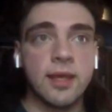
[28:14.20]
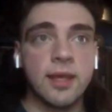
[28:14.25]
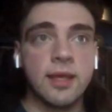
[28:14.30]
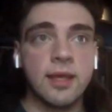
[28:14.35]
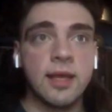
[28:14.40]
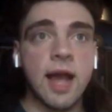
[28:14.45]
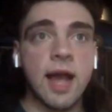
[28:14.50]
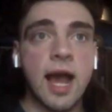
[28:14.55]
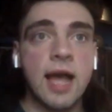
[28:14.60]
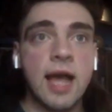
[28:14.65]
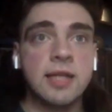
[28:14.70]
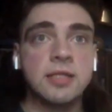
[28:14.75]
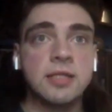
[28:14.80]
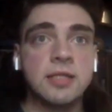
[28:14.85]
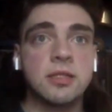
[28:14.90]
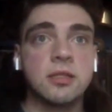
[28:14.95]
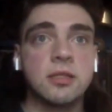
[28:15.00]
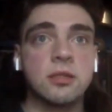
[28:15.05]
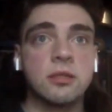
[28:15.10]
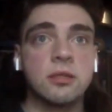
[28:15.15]

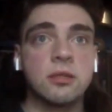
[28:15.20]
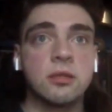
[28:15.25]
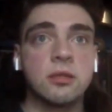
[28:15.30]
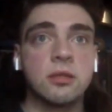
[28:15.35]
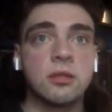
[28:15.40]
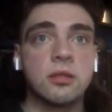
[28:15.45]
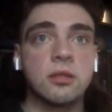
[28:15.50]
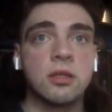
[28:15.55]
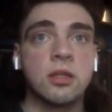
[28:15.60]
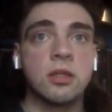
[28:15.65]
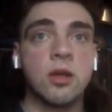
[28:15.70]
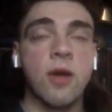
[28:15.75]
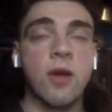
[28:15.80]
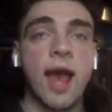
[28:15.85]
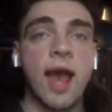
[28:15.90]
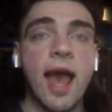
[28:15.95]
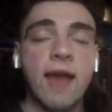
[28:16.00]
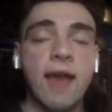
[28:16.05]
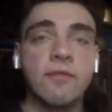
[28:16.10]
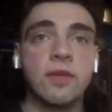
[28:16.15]
guys
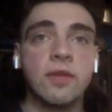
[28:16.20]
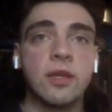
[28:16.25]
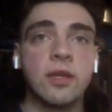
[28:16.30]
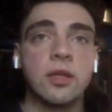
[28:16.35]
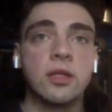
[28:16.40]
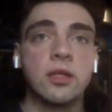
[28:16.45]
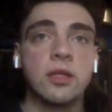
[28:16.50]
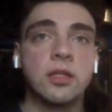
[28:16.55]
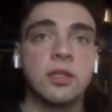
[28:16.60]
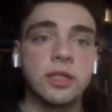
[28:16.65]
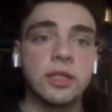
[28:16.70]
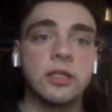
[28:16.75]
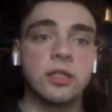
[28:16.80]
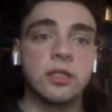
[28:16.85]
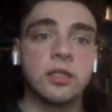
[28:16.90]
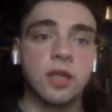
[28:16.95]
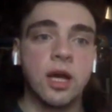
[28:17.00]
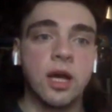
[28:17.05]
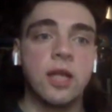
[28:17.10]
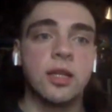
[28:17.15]
having clear
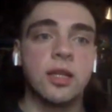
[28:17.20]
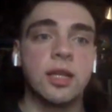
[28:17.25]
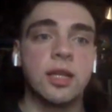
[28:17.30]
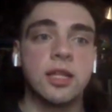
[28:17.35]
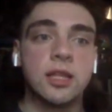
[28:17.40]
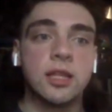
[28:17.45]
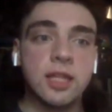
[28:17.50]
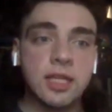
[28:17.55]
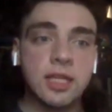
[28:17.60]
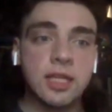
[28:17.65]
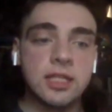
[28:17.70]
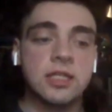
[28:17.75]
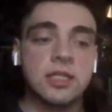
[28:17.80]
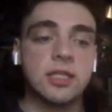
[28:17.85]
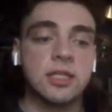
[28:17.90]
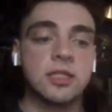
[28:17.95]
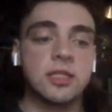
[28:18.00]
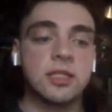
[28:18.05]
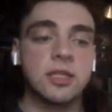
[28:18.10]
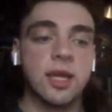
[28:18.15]
cut, like, this
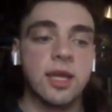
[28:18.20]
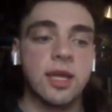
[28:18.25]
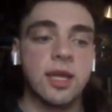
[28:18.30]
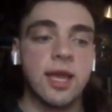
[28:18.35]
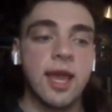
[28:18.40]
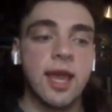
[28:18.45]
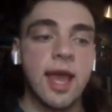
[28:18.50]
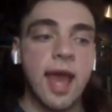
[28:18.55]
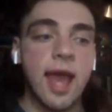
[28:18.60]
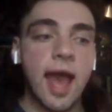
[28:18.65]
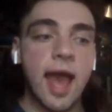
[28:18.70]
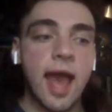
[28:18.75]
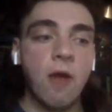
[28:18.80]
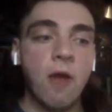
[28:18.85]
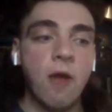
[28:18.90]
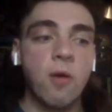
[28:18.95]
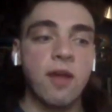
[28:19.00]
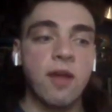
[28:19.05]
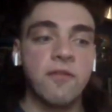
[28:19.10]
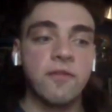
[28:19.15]
is like
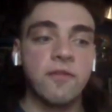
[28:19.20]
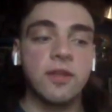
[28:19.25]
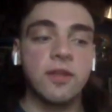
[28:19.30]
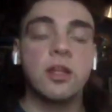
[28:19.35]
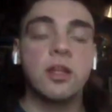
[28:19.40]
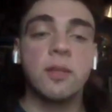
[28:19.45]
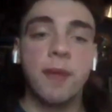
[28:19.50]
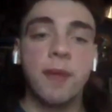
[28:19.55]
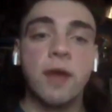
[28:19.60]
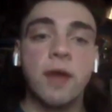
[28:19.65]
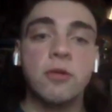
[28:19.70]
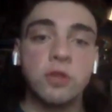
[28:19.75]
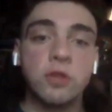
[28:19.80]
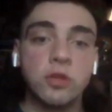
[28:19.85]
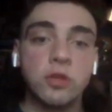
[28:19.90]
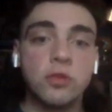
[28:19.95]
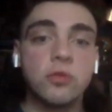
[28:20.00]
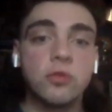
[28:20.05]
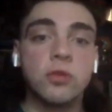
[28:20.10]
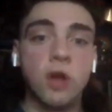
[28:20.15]
how I feel about
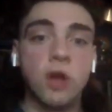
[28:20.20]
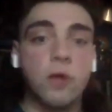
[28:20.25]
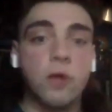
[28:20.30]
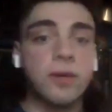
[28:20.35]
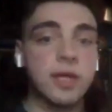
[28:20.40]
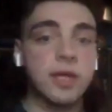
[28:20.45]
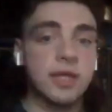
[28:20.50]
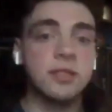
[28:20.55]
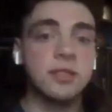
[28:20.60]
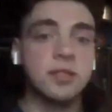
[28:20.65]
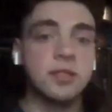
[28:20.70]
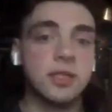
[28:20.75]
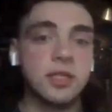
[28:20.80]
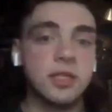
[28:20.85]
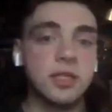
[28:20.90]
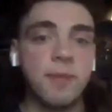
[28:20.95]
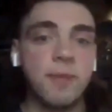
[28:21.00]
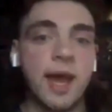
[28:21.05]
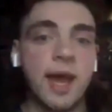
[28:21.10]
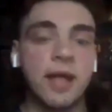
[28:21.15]
you going into
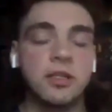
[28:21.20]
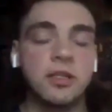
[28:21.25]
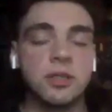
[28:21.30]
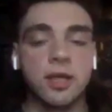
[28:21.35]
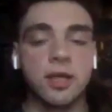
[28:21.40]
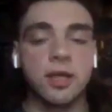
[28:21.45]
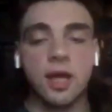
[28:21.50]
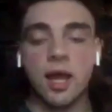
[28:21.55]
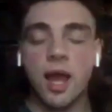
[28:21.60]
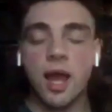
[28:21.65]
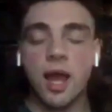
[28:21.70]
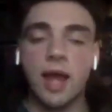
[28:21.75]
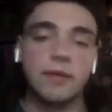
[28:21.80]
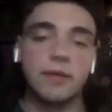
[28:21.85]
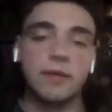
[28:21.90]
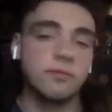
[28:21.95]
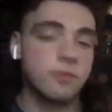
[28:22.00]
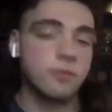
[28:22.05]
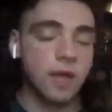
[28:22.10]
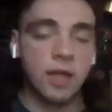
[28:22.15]
this match. Like I
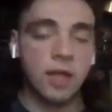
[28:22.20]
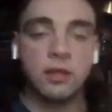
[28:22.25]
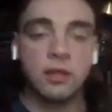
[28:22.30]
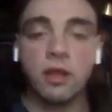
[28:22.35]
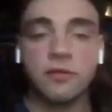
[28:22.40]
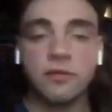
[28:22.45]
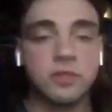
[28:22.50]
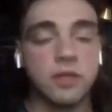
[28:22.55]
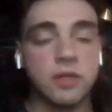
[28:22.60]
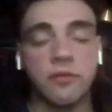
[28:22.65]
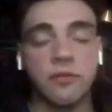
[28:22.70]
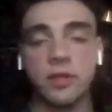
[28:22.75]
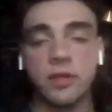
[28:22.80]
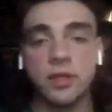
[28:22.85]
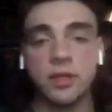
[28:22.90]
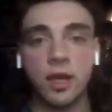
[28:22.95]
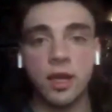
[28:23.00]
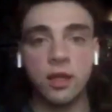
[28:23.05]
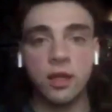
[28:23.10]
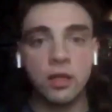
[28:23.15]
love stuff
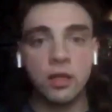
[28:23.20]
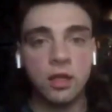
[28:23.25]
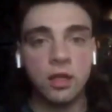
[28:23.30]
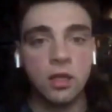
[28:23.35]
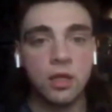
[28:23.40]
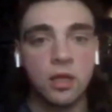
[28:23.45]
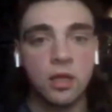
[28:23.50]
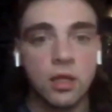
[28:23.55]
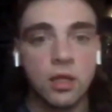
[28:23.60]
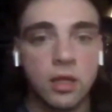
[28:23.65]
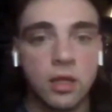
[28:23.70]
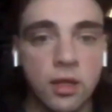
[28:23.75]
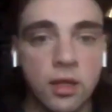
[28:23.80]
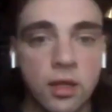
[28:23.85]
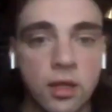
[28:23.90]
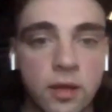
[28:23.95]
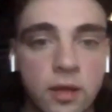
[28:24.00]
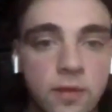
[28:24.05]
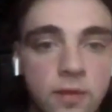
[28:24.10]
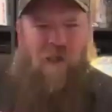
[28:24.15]
like that.
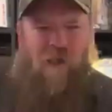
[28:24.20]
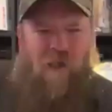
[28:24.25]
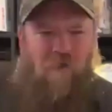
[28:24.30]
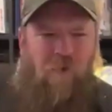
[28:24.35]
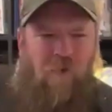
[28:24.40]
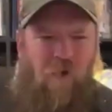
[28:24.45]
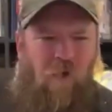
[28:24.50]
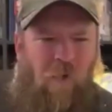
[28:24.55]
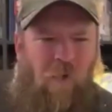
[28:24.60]
Oh yeah, no,